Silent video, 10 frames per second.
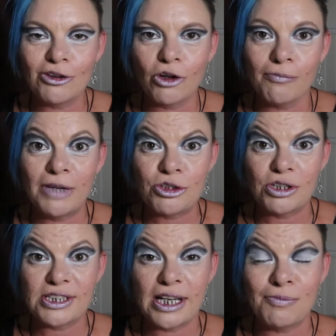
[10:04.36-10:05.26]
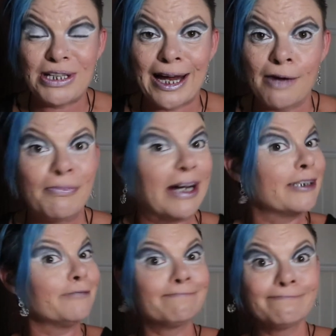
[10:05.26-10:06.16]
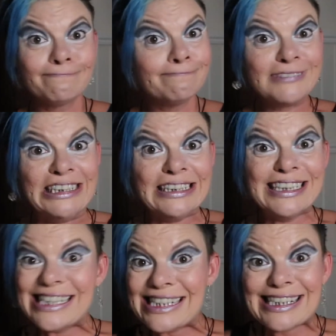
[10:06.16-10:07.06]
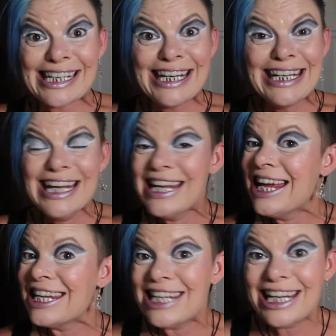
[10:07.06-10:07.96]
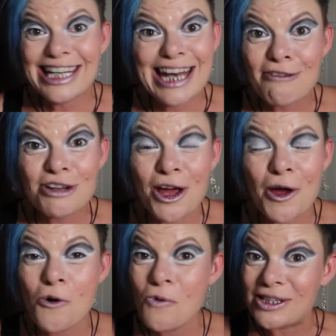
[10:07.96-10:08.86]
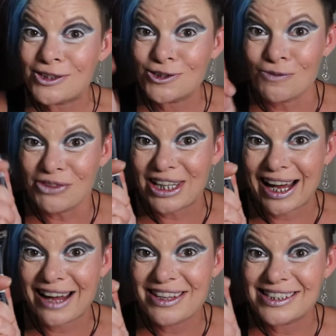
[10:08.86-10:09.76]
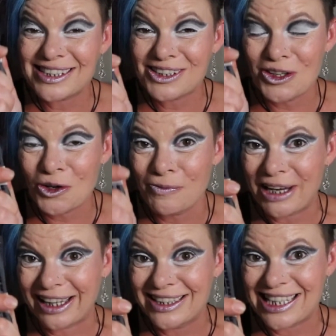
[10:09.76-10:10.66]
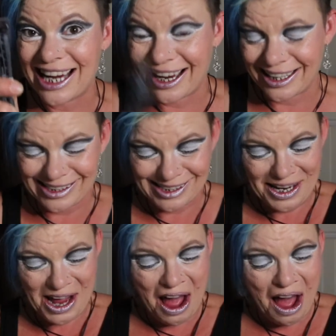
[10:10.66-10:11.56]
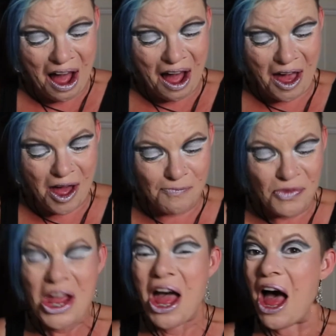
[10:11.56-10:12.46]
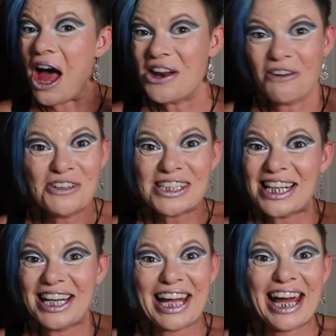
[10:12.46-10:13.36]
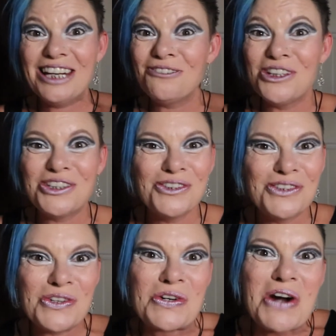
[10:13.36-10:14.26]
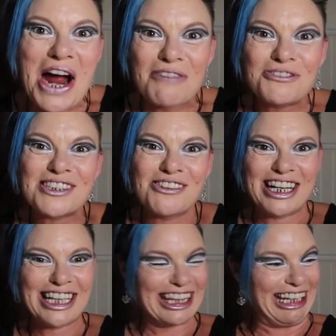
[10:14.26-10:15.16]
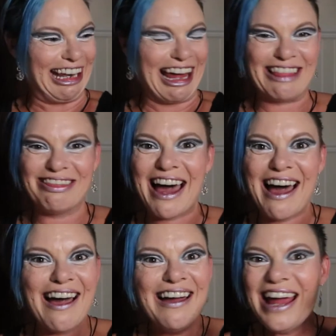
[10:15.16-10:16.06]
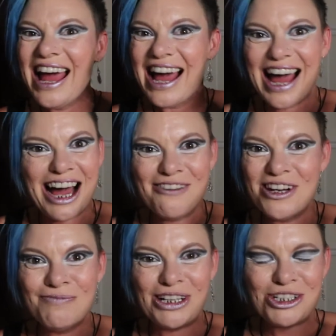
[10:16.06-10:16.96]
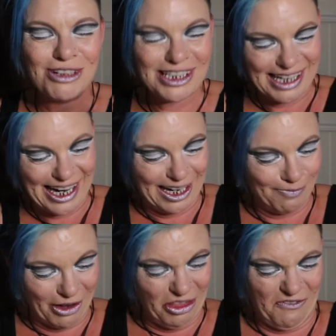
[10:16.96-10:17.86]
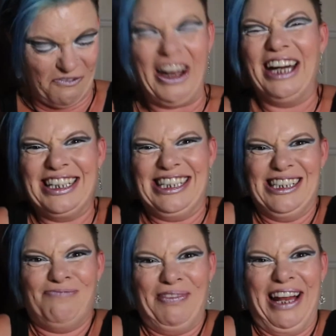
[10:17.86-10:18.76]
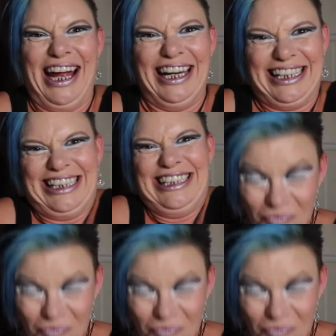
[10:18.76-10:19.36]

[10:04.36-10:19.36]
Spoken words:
you've got a measuring tape in your handbag. See, you never know when something like this is going to come in handy, guys. And obviously, again, if you do crafts or anything like that, having a measuring tape, and the fact it's black,